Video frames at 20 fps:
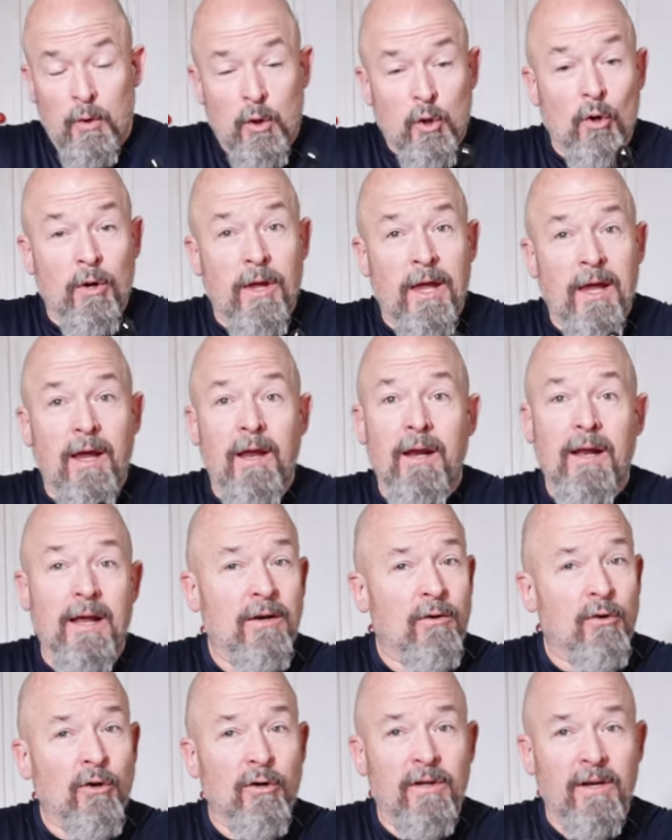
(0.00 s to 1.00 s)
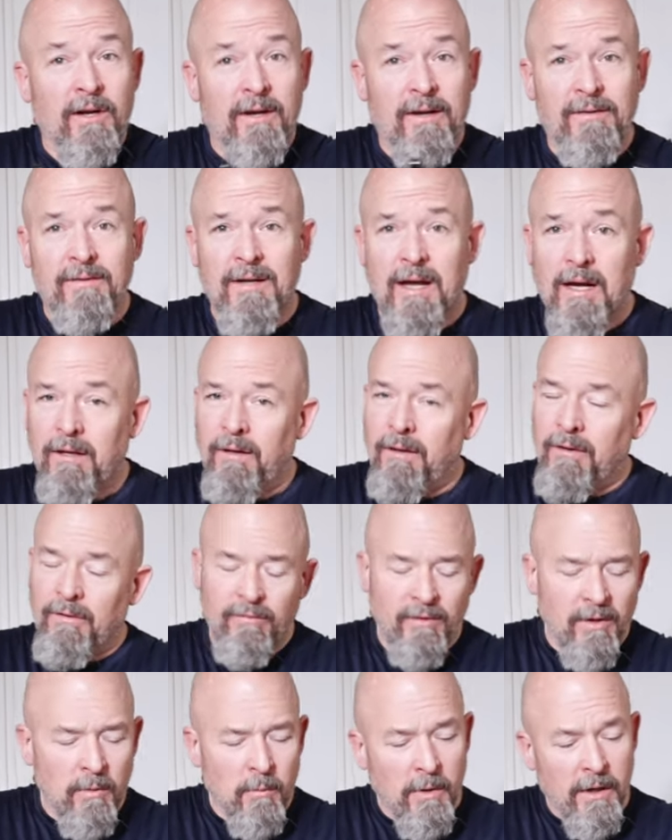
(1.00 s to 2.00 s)
cooking it, I cooked it exactly the
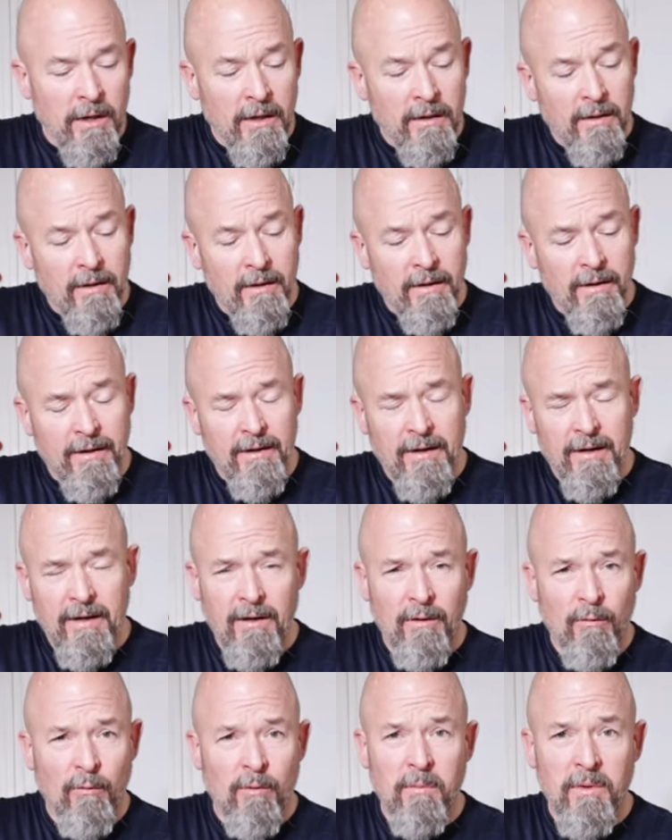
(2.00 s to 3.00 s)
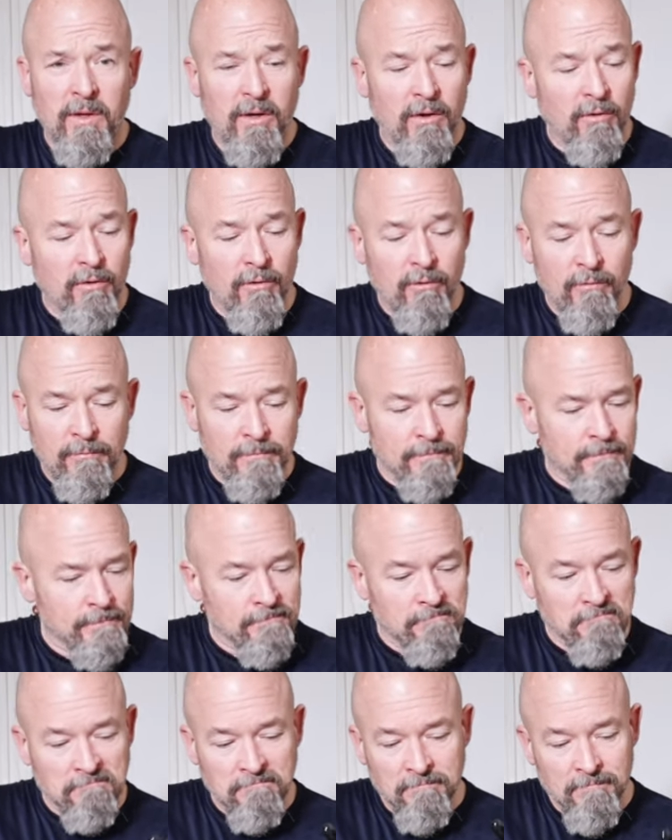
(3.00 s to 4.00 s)
same way like I normally do.
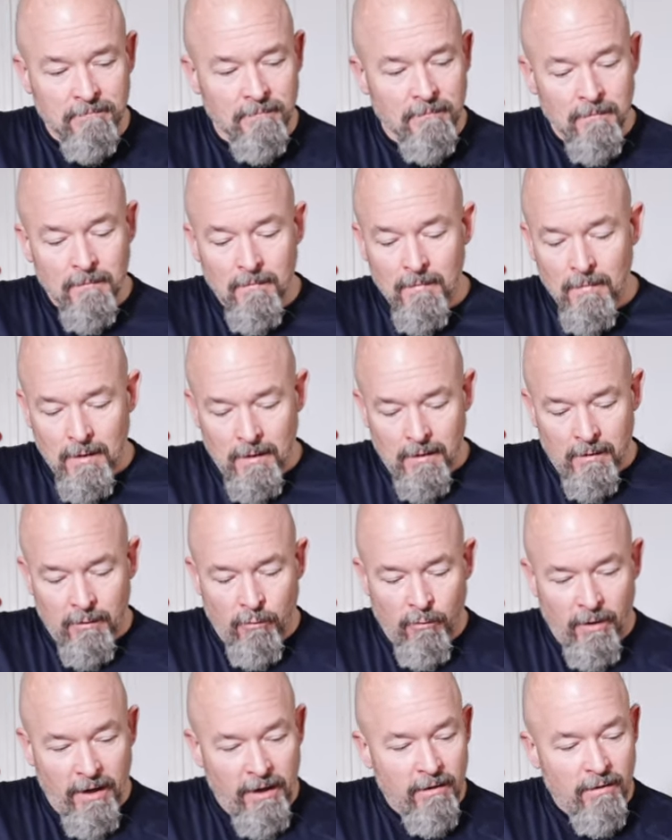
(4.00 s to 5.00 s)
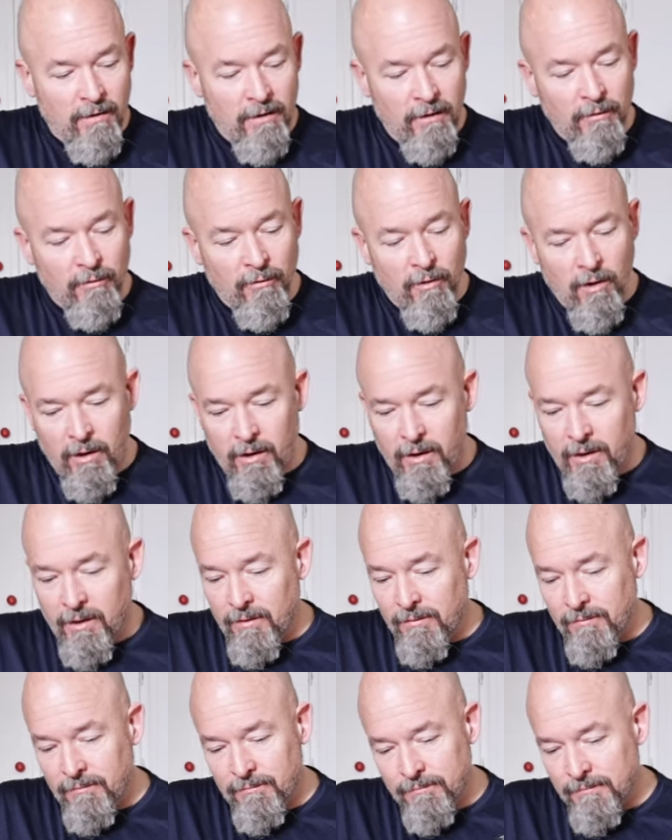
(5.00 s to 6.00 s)
Great color on
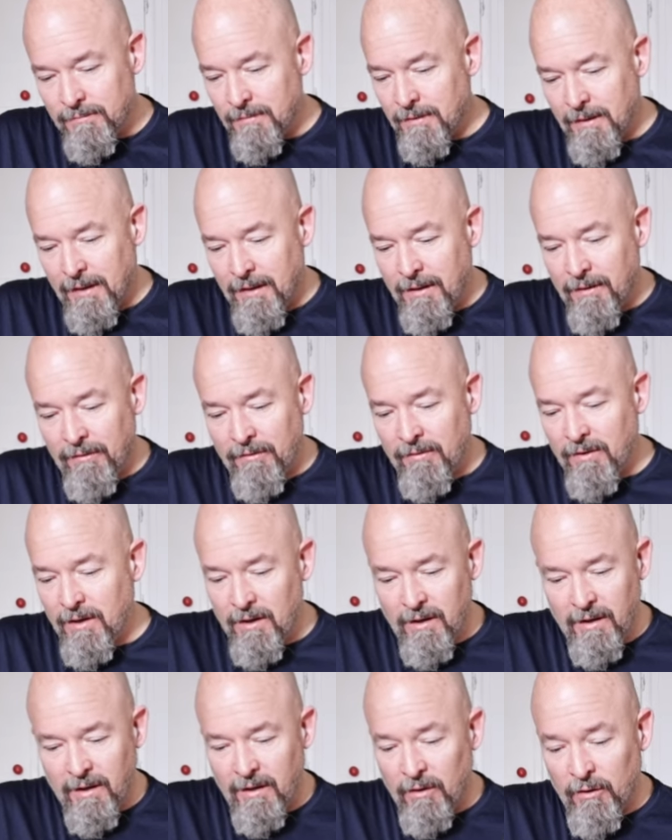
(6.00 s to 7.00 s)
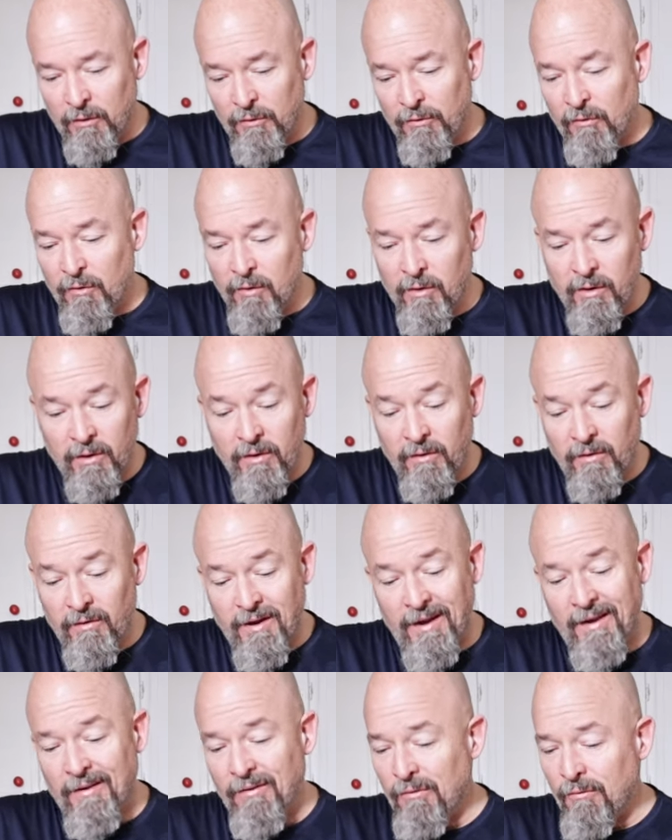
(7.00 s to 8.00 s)
it. Like I said, it looks good,
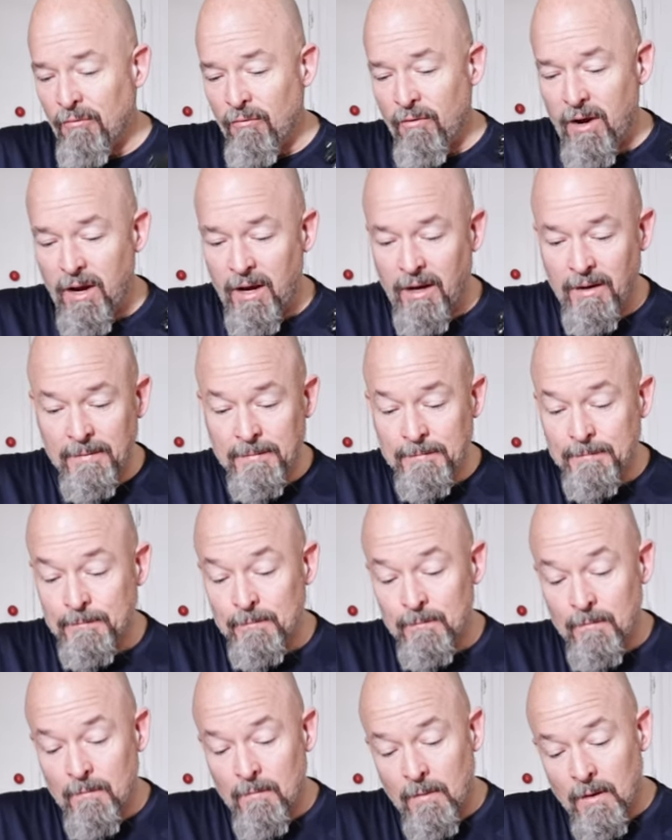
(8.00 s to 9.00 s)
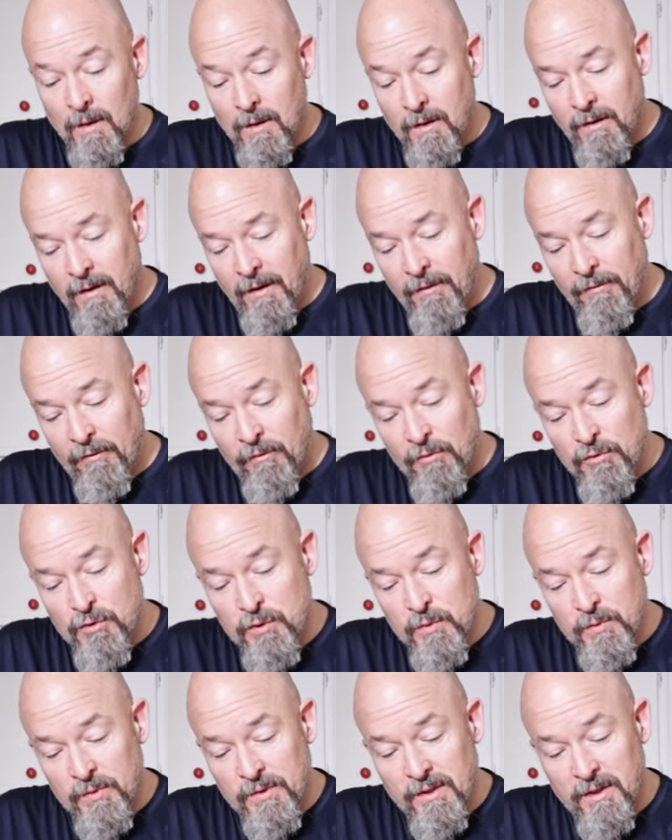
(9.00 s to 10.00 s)
tastes great, nice and
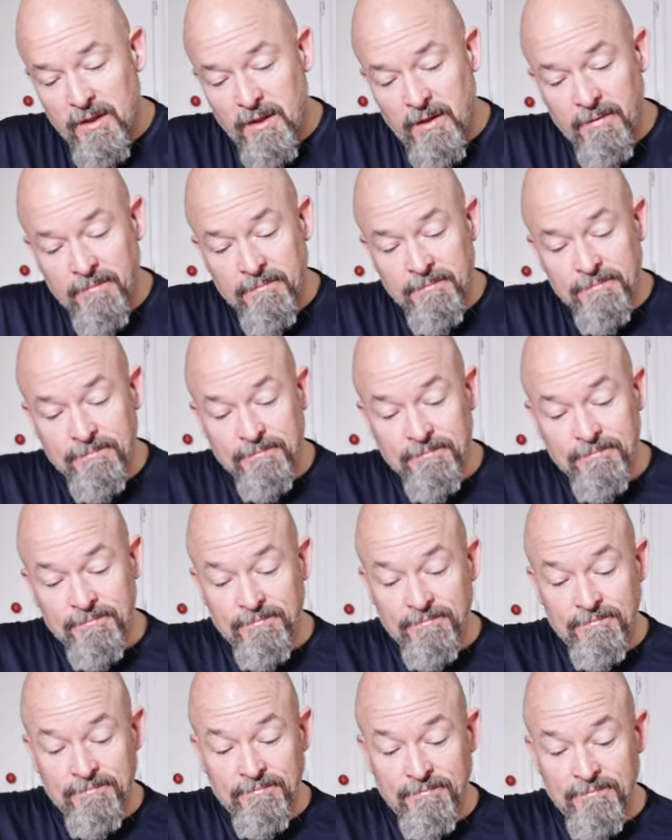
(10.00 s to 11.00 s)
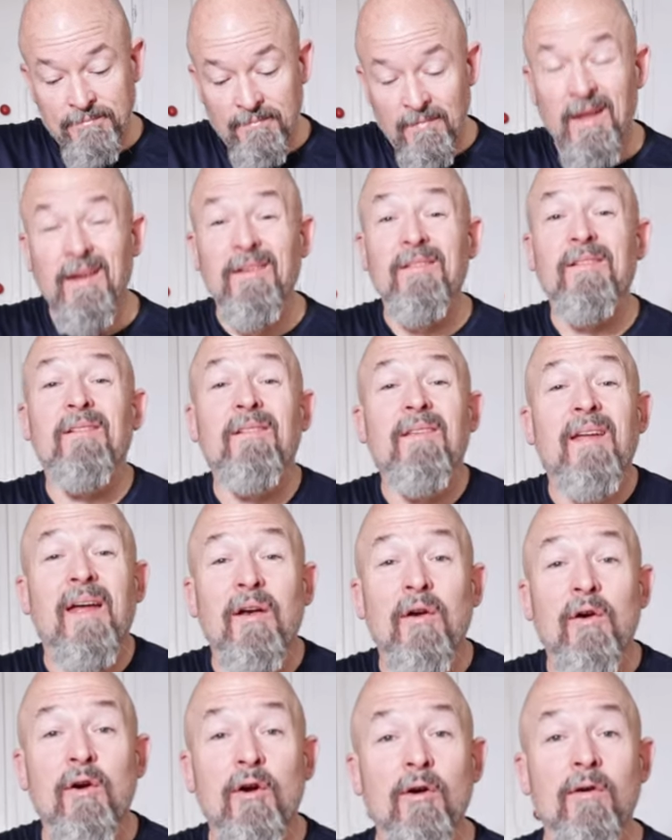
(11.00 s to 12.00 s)
juicy, nice and
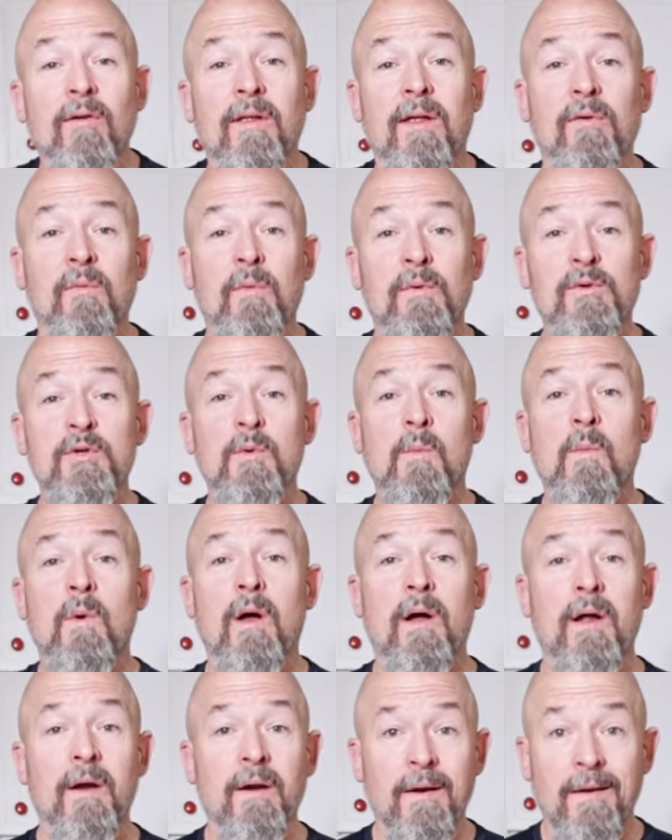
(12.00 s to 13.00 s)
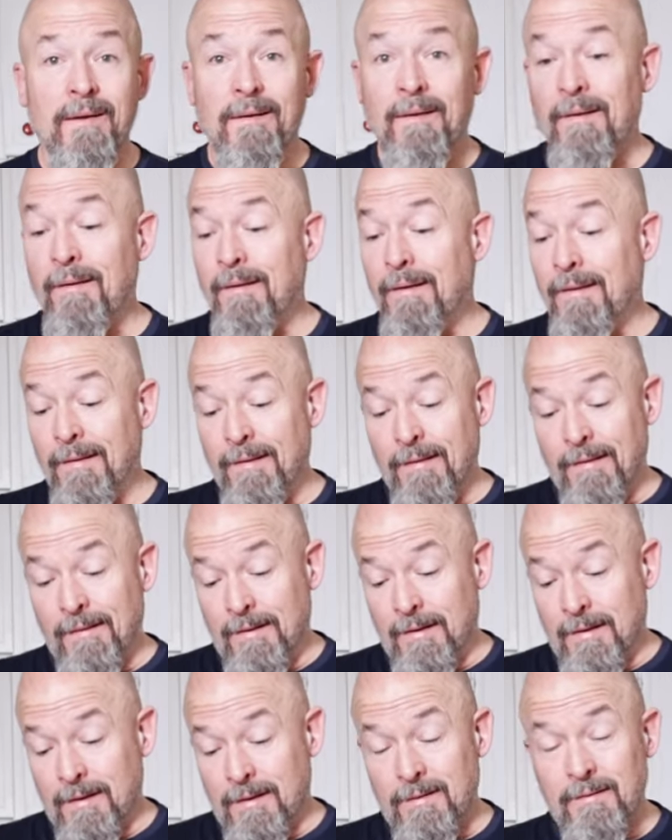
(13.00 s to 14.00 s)
tender. That's what you want.
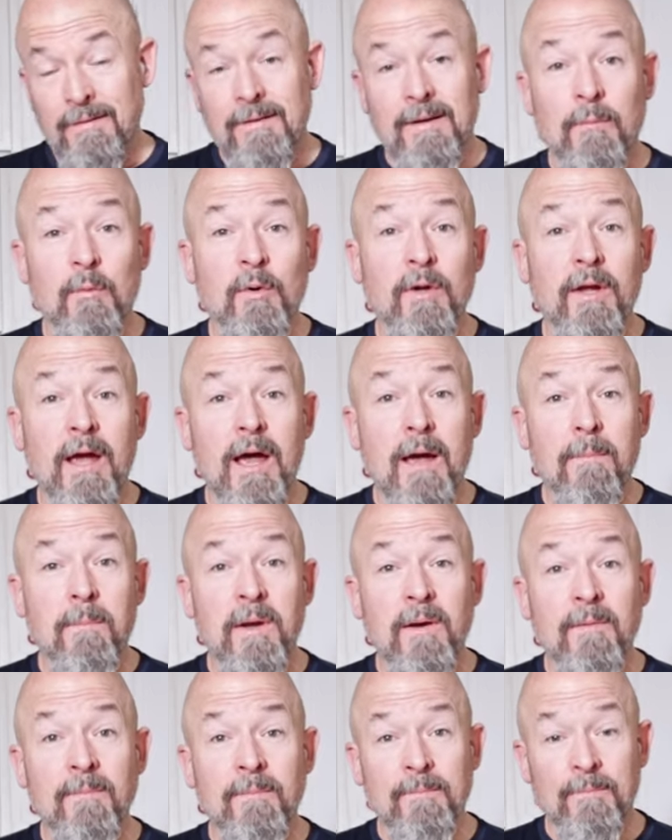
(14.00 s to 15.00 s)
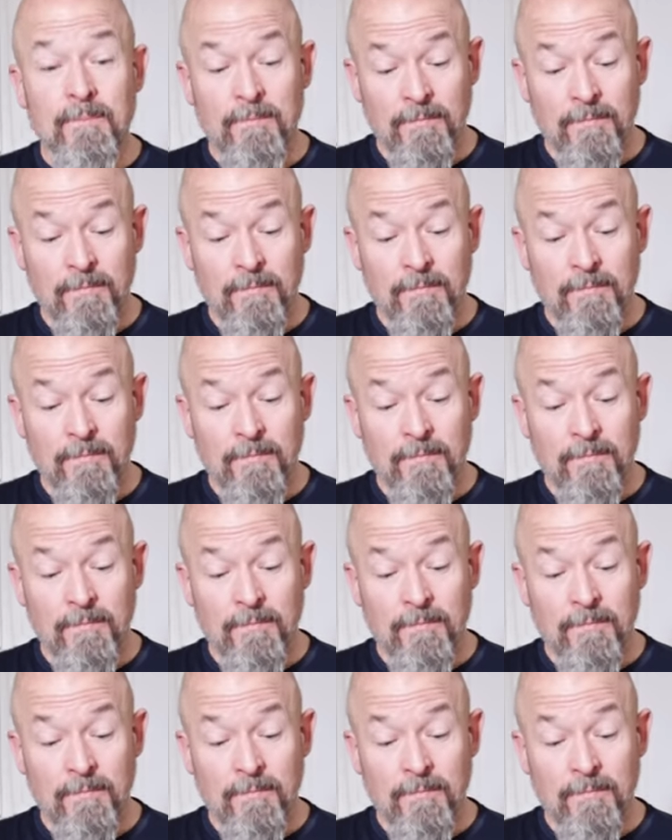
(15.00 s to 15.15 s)
Uh, I'm really happy.